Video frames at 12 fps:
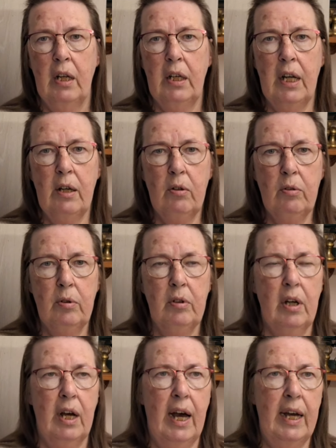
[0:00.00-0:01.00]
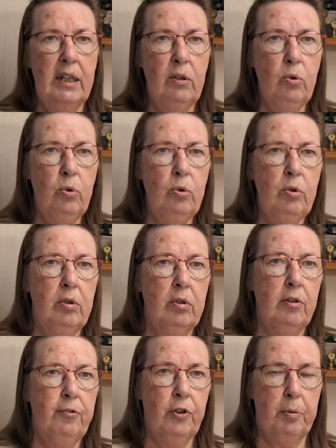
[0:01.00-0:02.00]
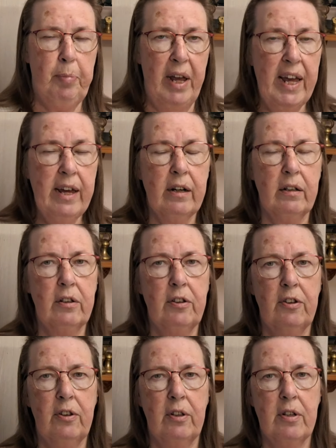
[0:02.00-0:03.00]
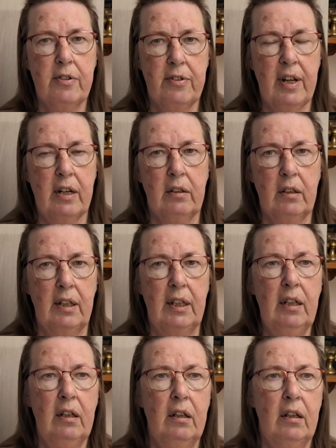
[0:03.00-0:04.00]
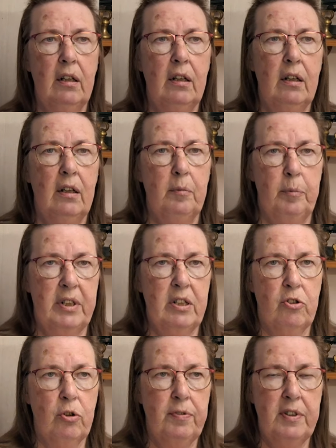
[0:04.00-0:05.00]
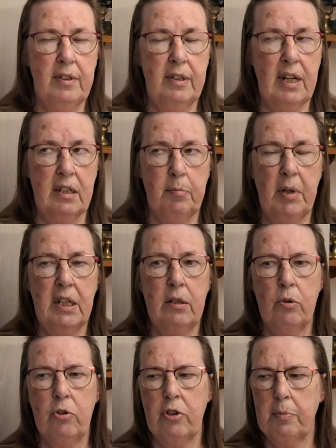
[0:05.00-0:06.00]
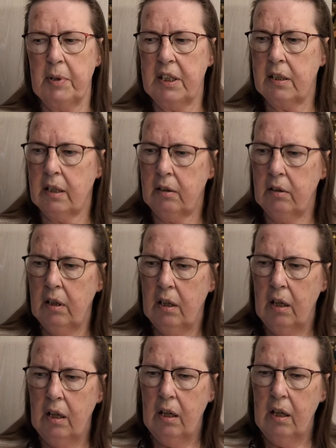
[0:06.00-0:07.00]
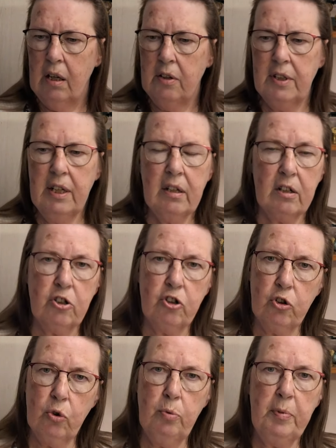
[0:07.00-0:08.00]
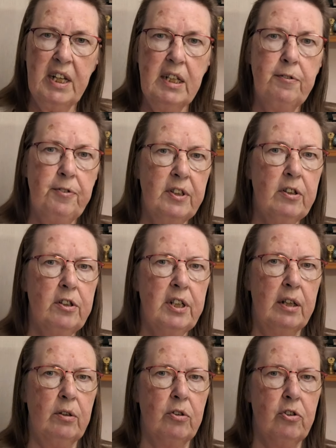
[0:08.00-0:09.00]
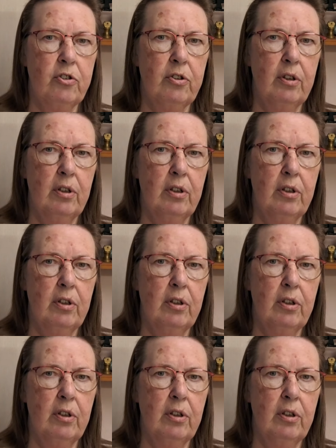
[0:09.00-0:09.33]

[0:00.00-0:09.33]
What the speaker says: Now, I know for Perth, certainly, because obviously that's my closest big town, there are so many feeder towns.